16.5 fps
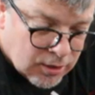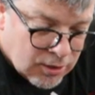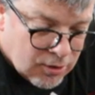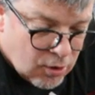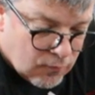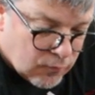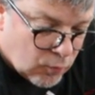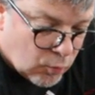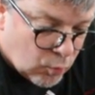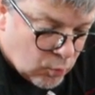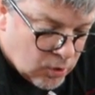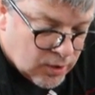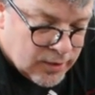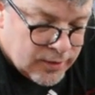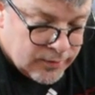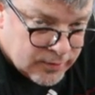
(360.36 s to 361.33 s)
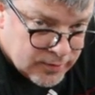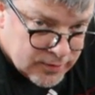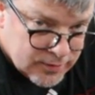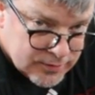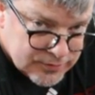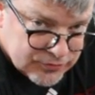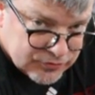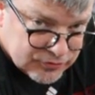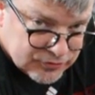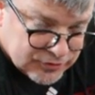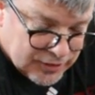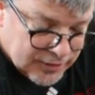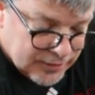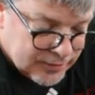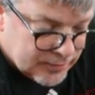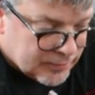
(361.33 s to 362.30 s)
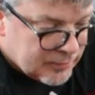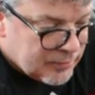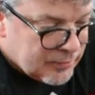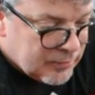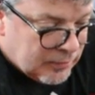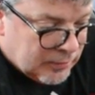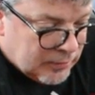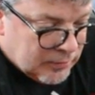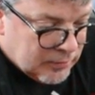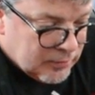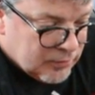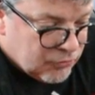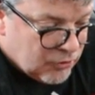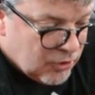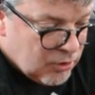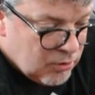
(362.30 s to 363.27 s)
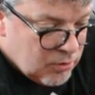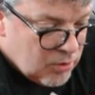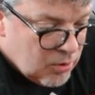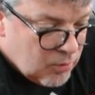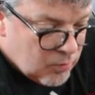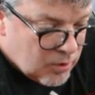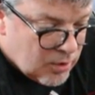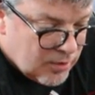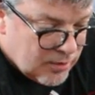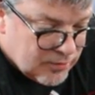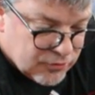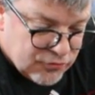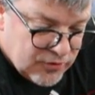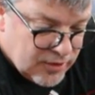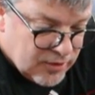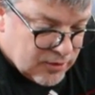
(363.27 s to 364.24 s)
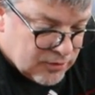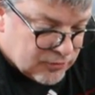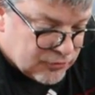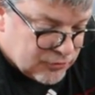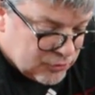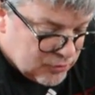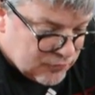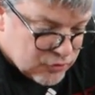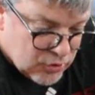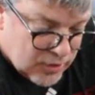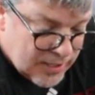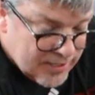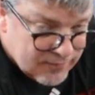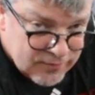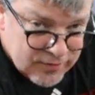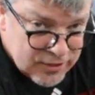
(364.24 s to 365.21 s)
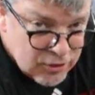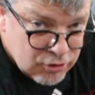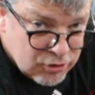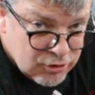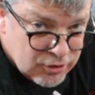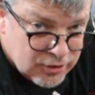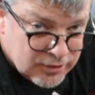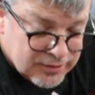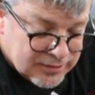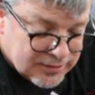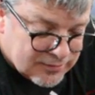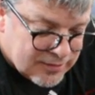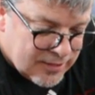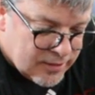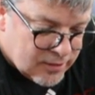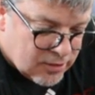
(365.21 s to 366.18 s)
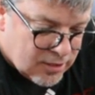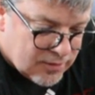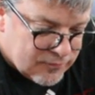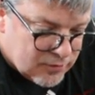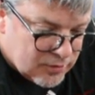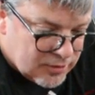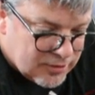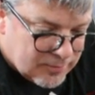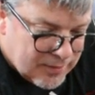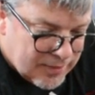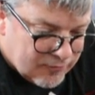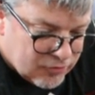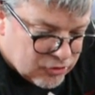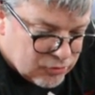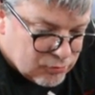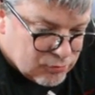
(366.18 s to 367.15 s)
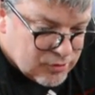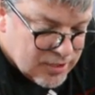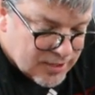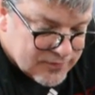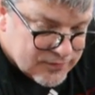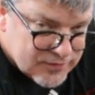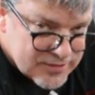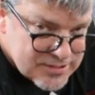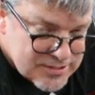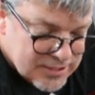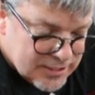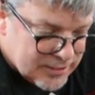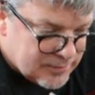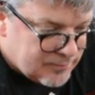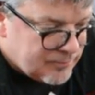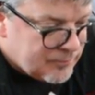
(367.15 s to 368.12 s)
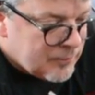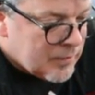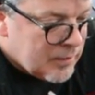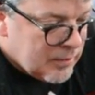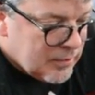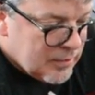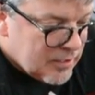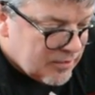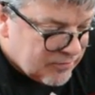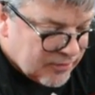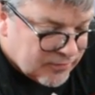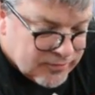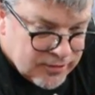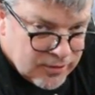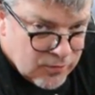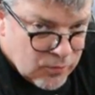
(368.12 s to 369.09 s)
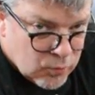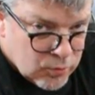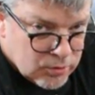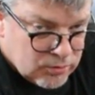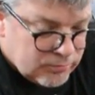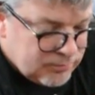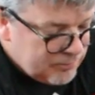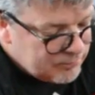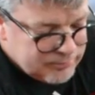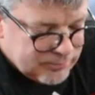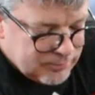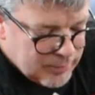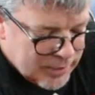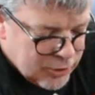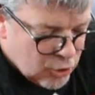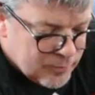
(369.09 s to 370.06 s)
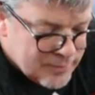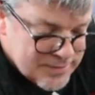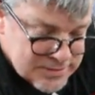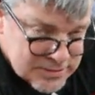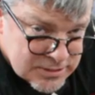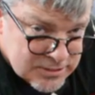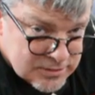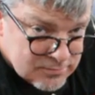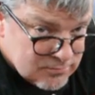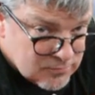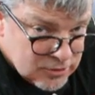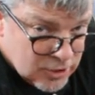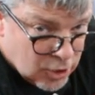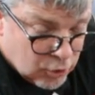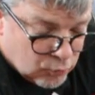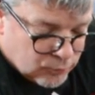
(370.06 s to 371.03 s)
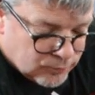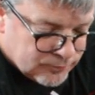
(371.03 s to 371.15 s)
over one stud. So, when all else fails, and you've tried everything you could to get the head off, you end up having to cut the stud. Is that the end of the world? By no means, no.